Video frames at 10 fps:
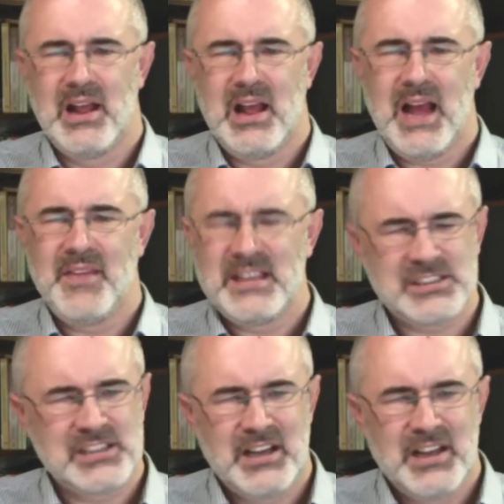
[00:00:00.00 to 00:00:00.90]
And
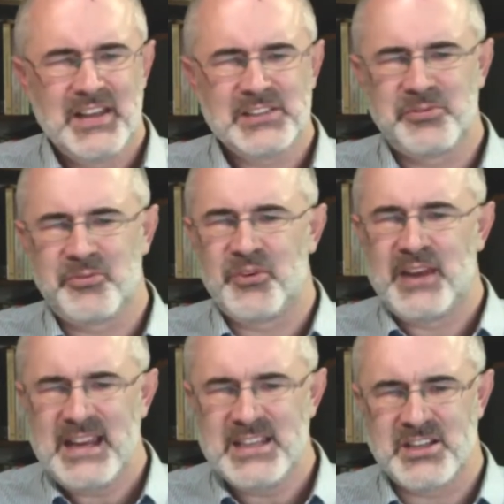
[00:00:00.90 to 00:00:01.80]
this
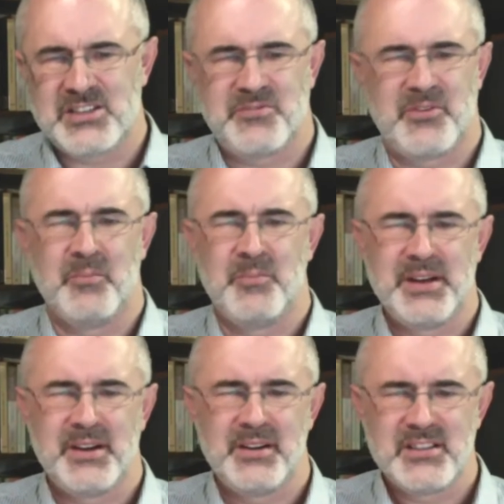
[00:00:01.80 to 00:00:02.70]
frees us from
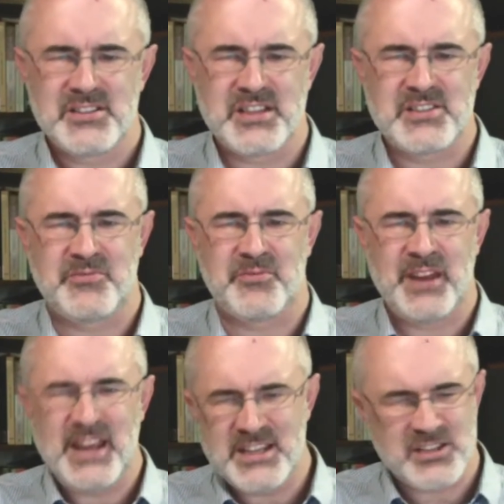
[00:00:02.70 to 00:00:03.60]
bitterness. This
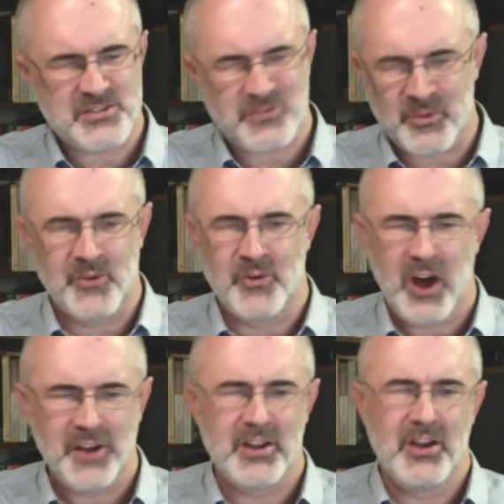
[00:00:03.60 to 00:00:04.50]
frees us from the
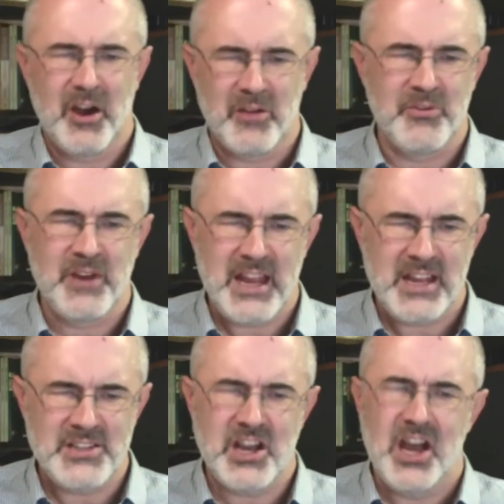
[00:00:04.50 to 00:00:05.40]
rot of
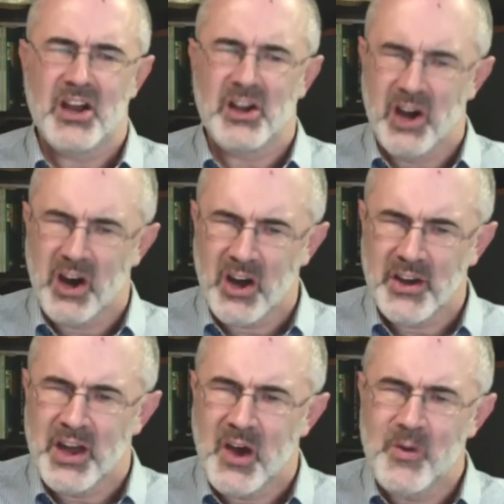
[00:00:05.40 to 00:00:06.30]
rage. God
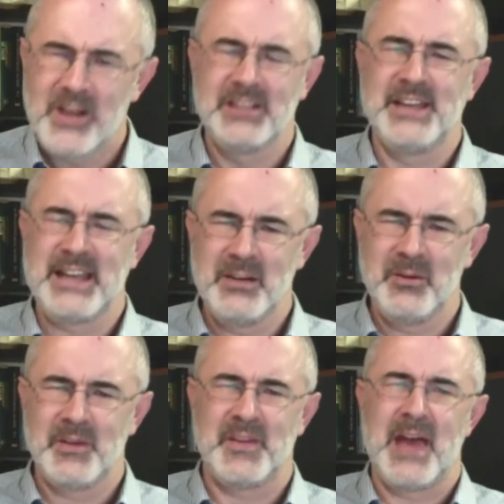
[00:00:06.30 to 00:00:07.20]
will deal
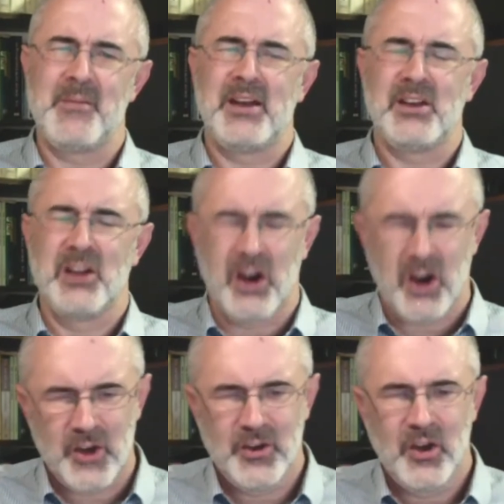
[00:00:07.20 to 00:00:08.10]
with them and
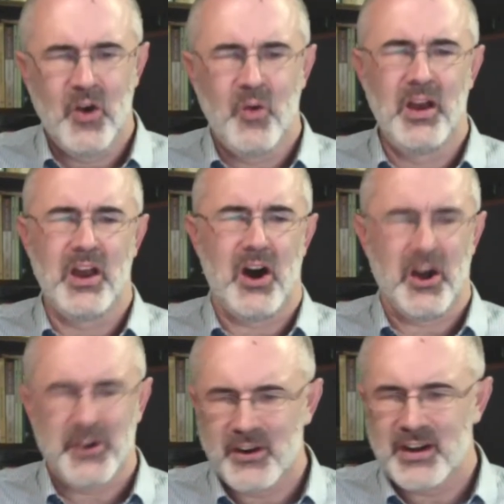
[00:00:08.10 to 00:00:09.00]
God will
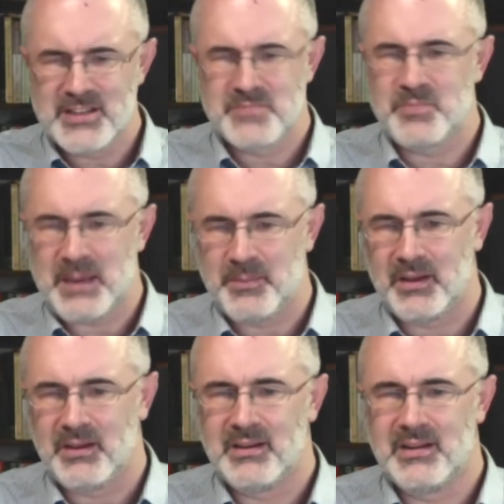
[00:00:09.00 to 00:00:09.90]
honour his
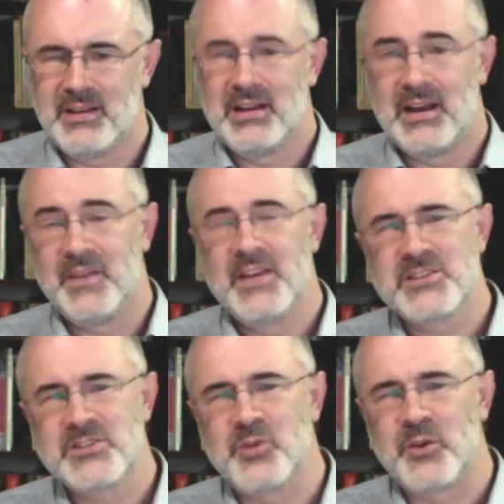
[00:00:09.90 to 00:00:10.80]
people. And this
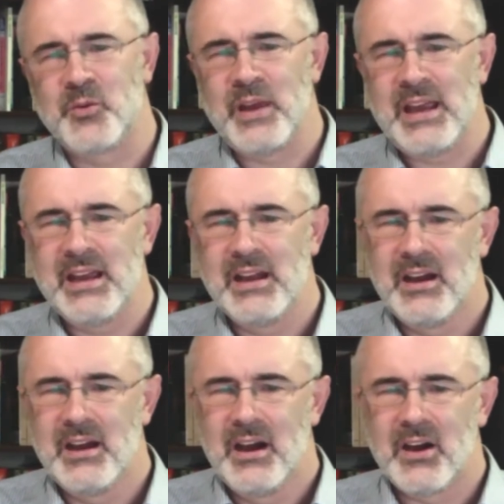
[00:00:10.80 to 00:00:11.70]
is what we
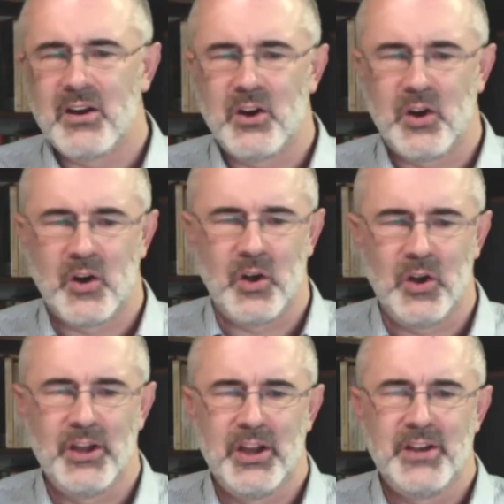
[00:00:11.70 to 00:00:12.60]
are
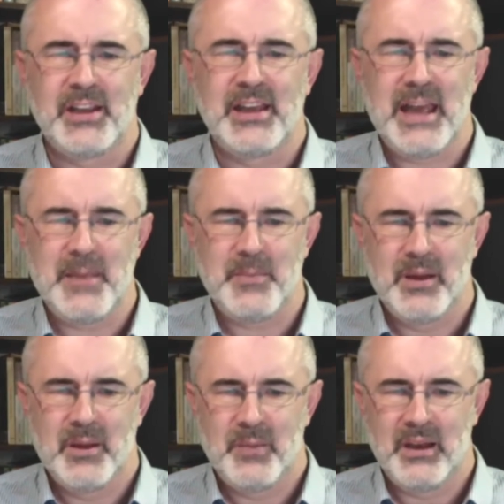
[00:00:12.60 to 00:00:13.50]
called to keep
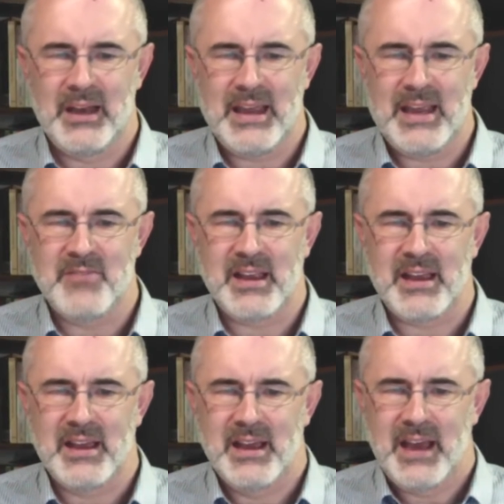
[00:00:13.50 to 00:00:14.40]
believing
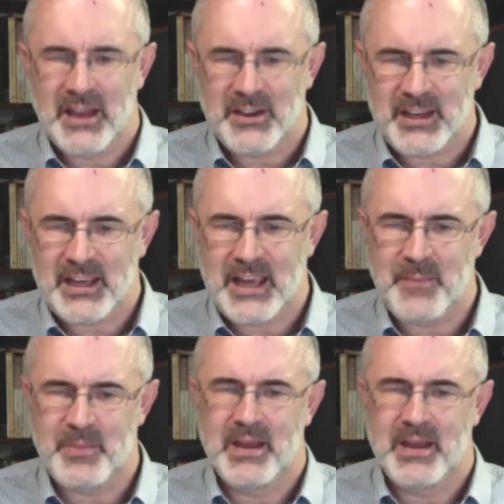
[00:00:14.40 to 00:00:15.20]
and to keep